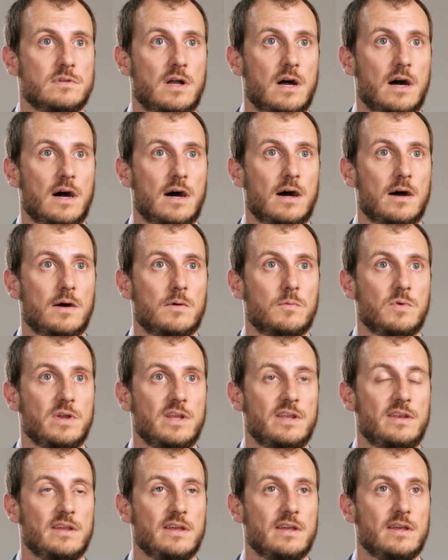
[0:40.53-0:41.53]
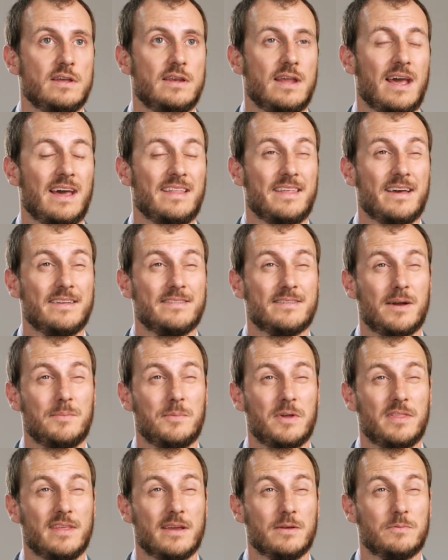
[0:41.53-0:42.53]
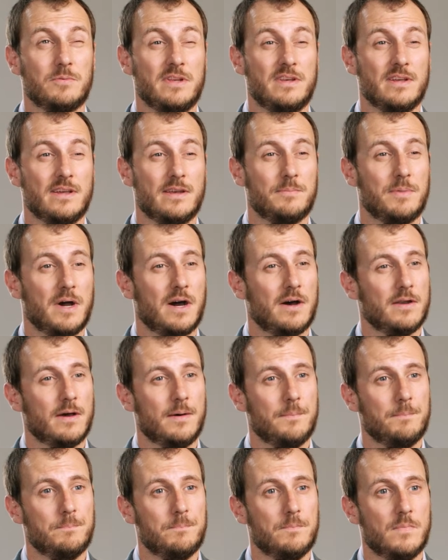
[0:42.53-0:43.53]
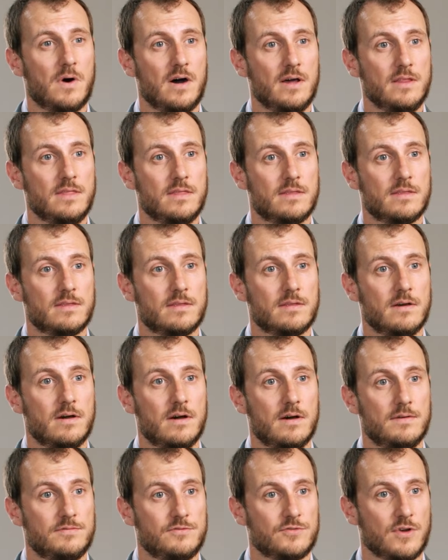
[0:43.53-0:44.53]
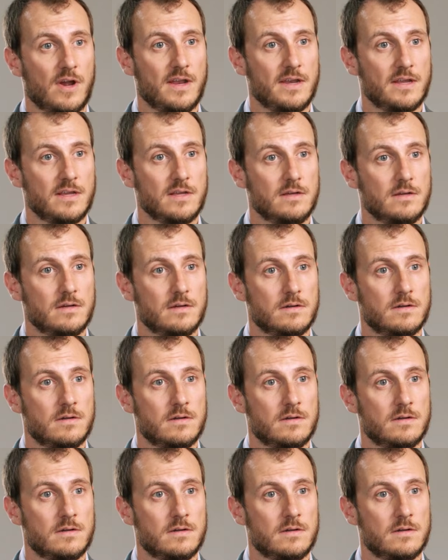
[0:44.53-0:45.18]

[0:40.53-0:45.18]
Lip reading: At that time, I think we did about a month of training.